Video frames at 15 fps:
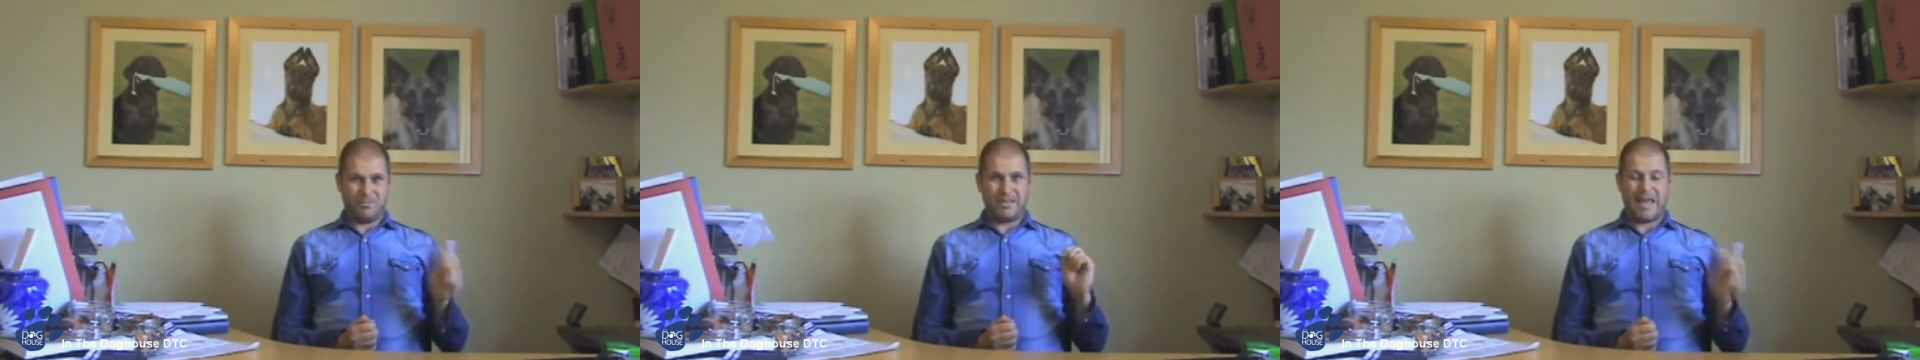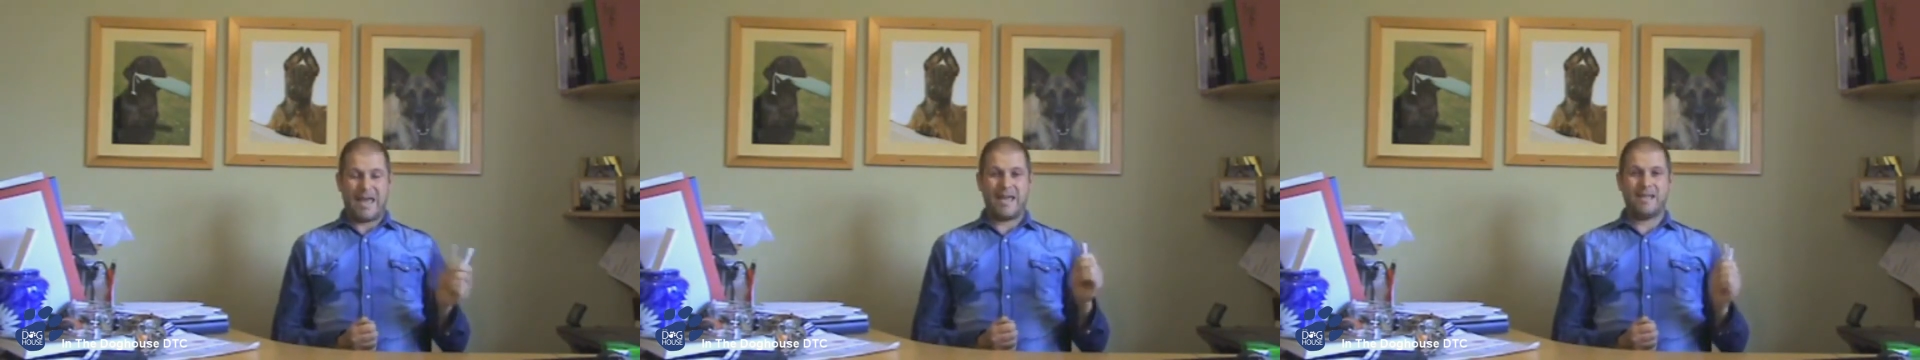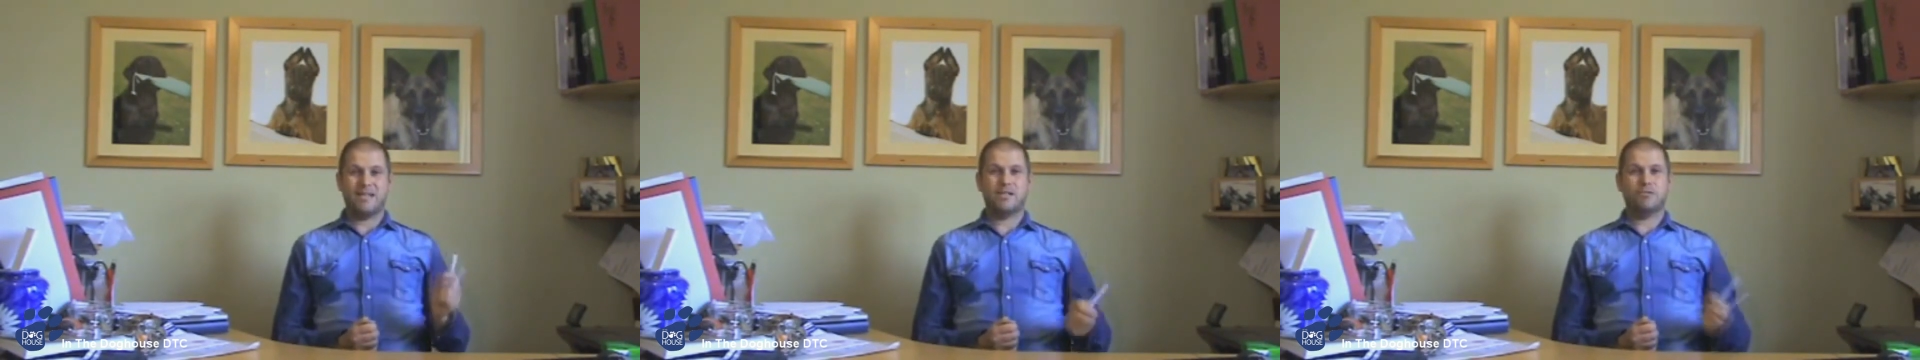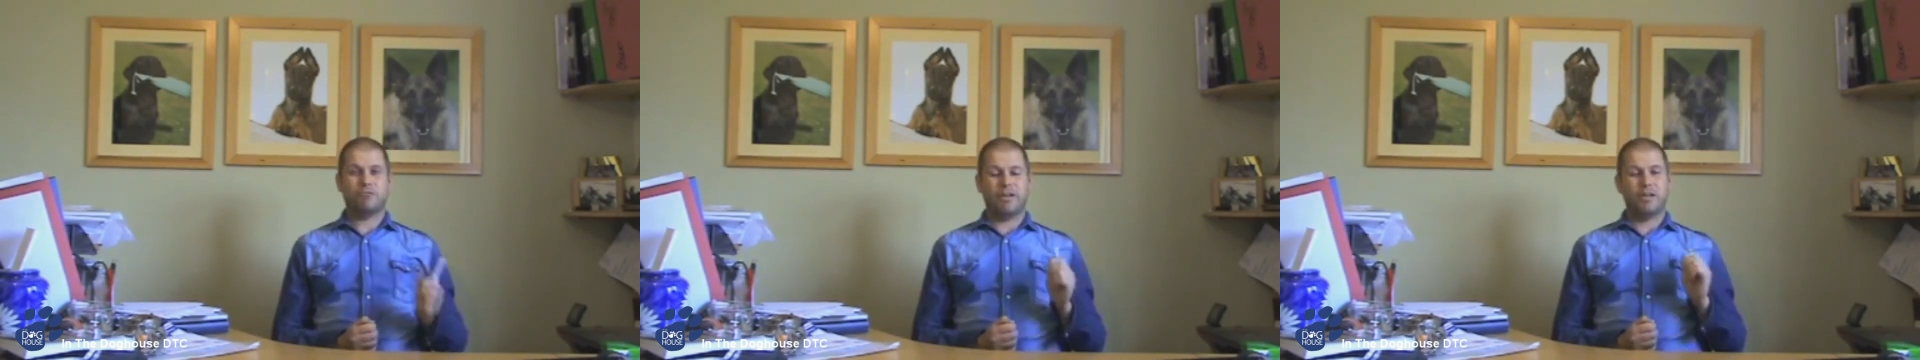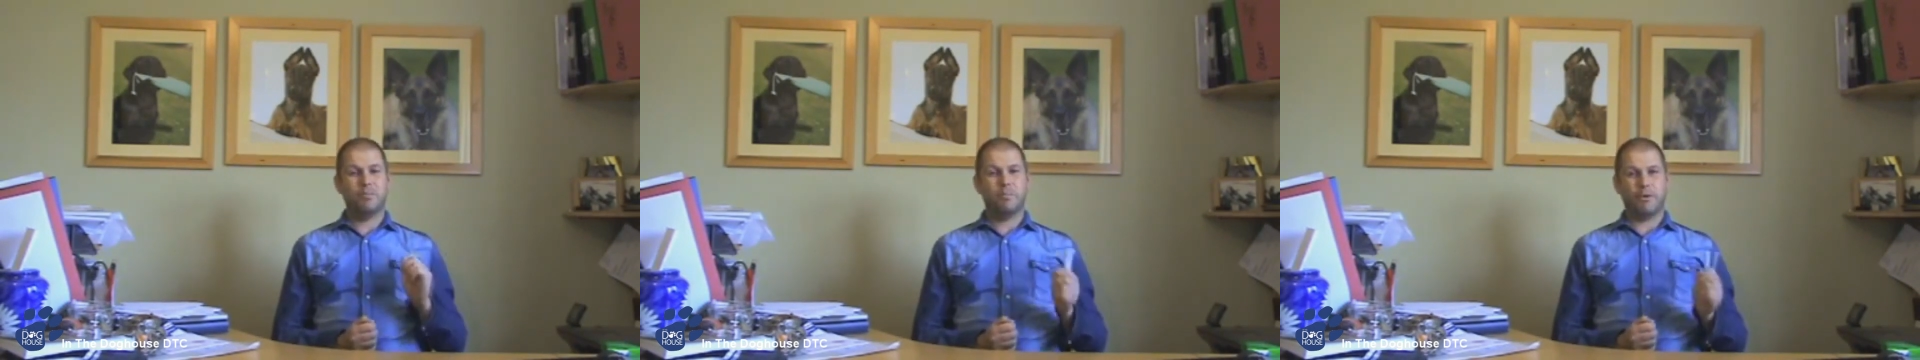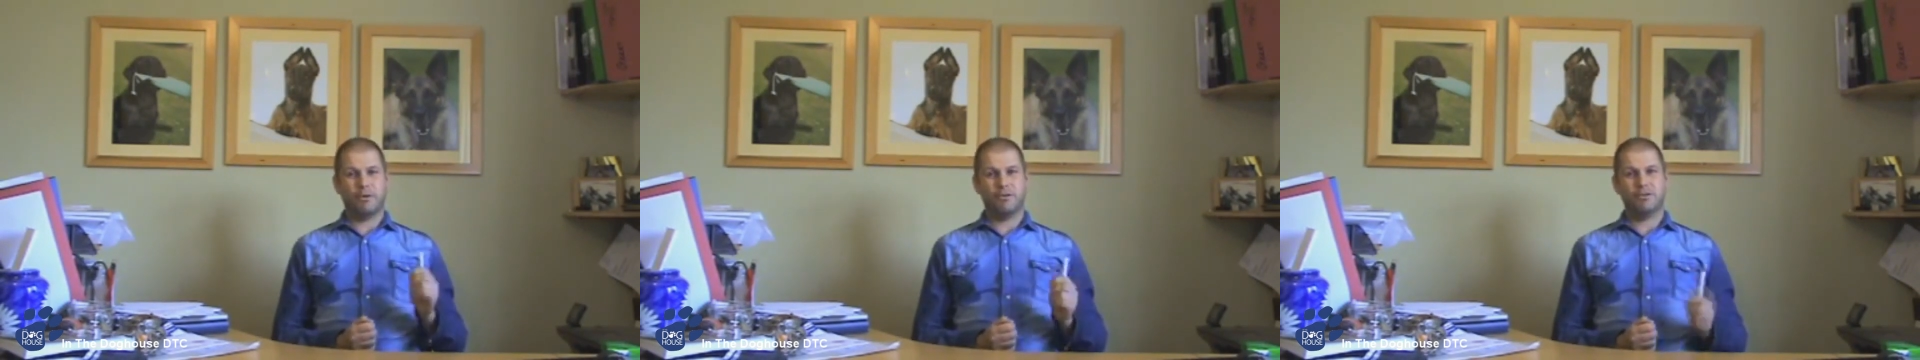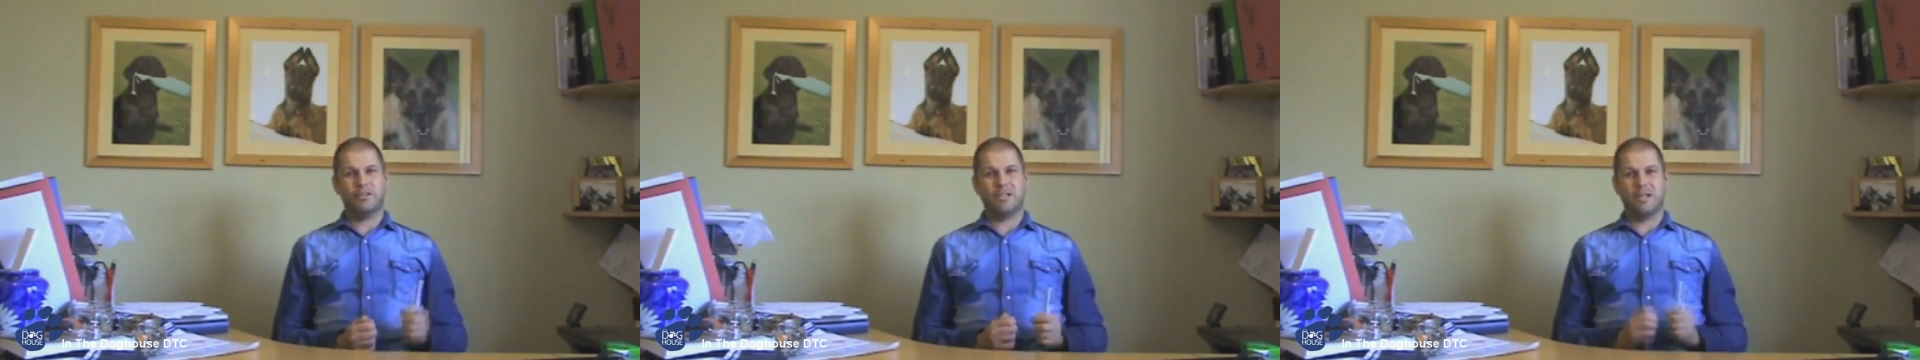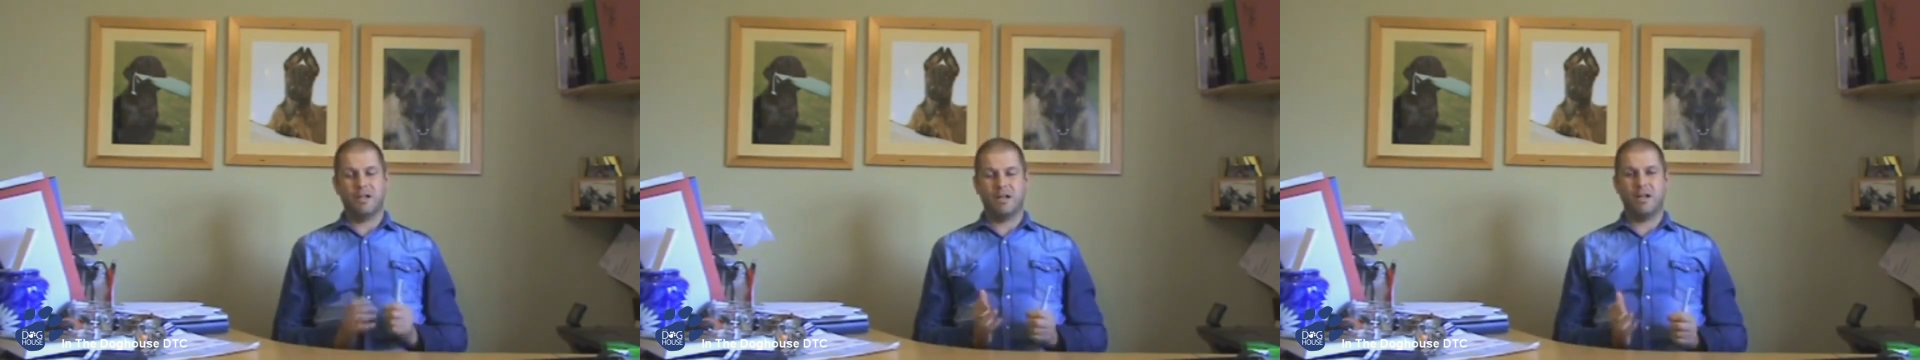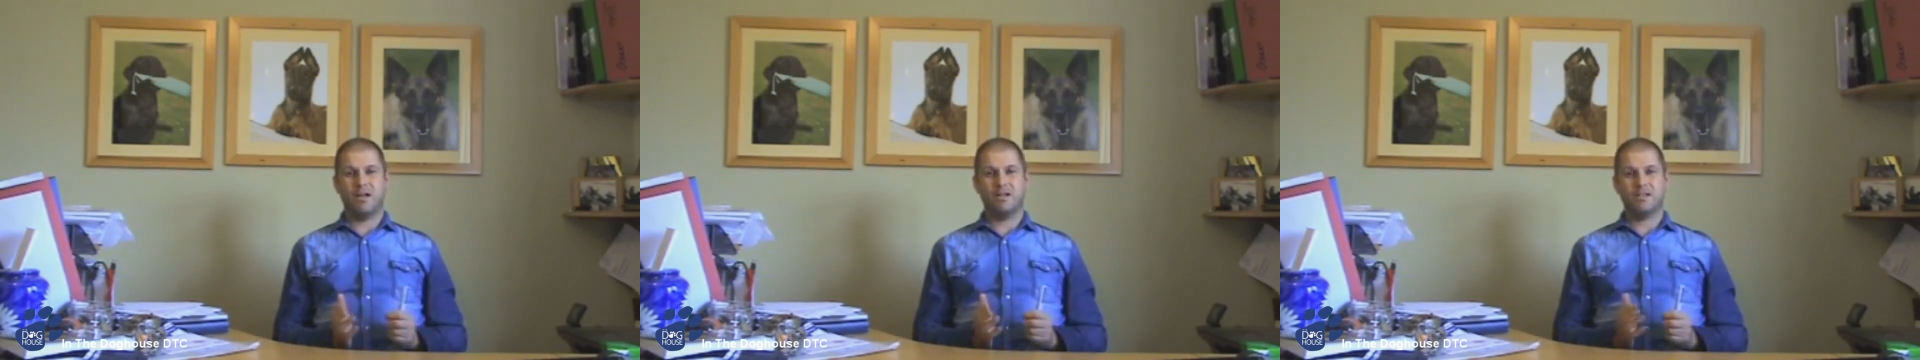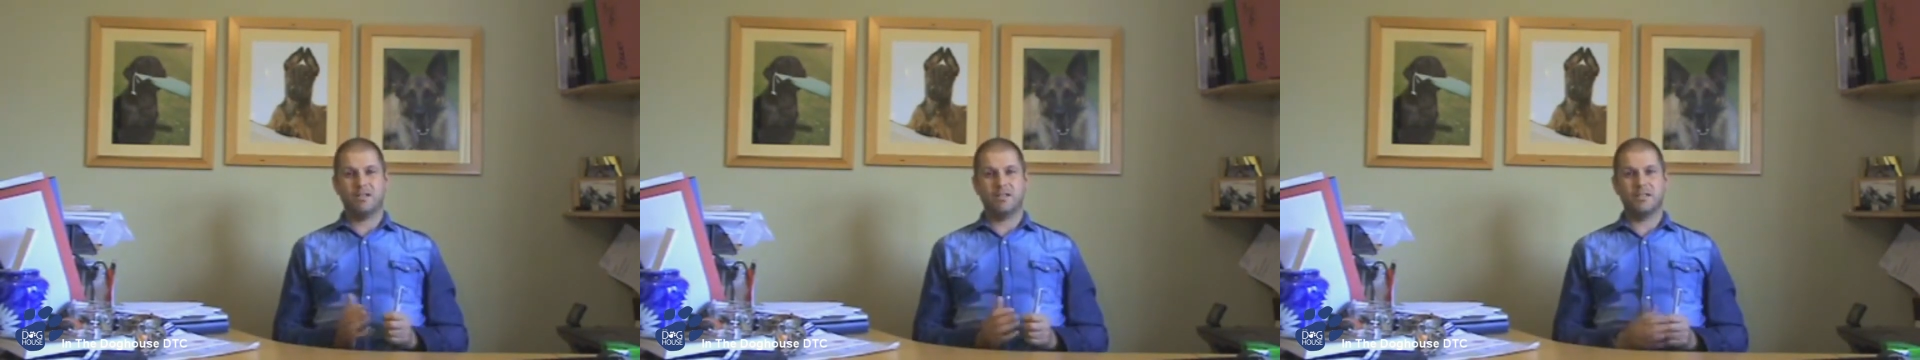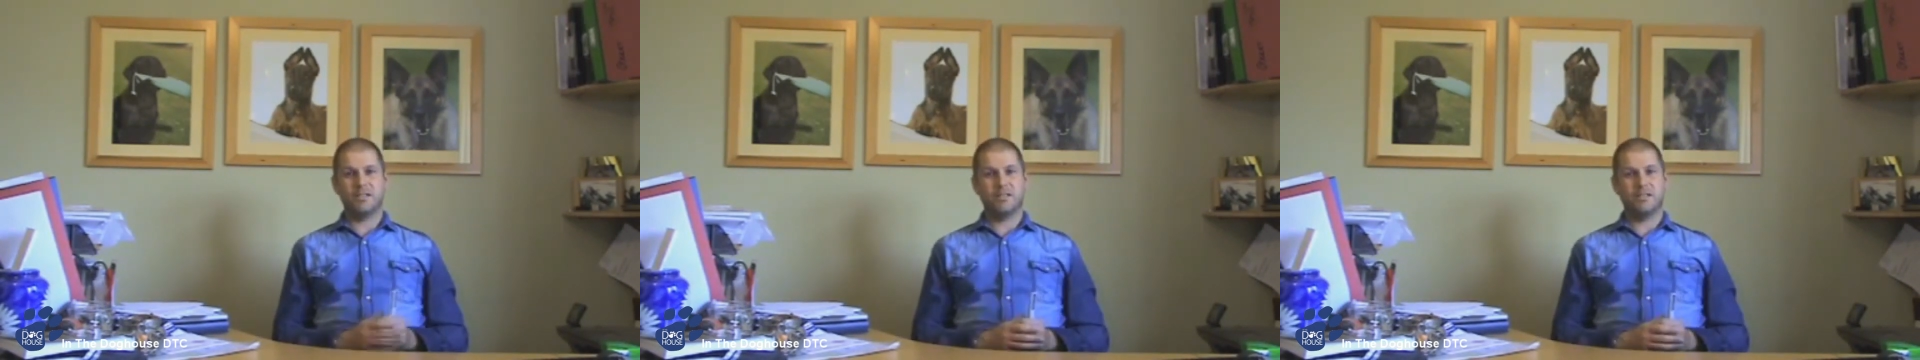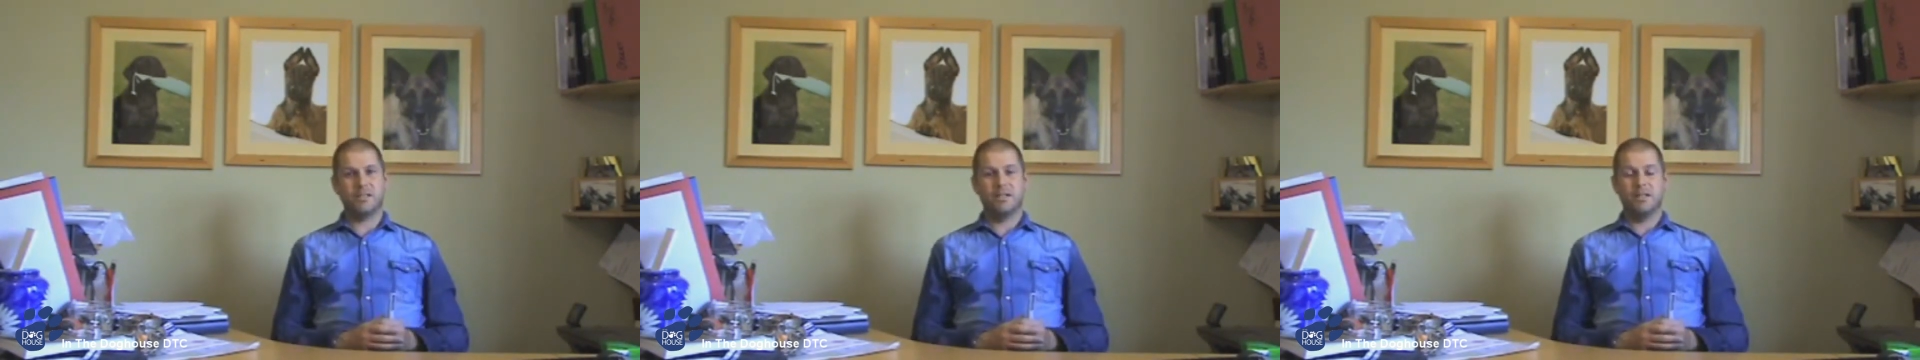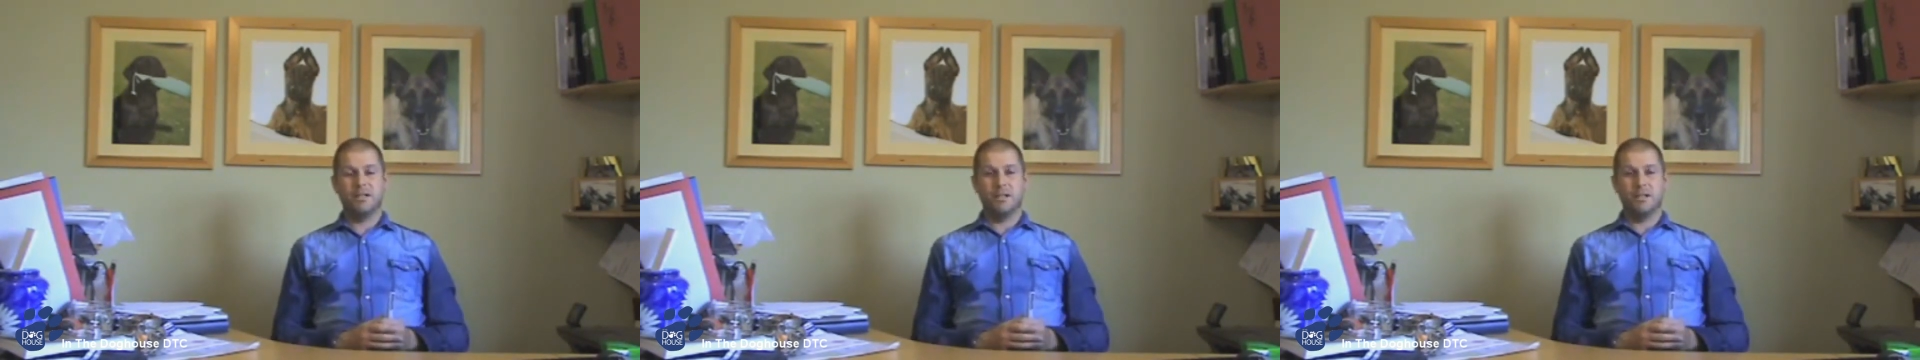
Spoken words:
bottles in classes,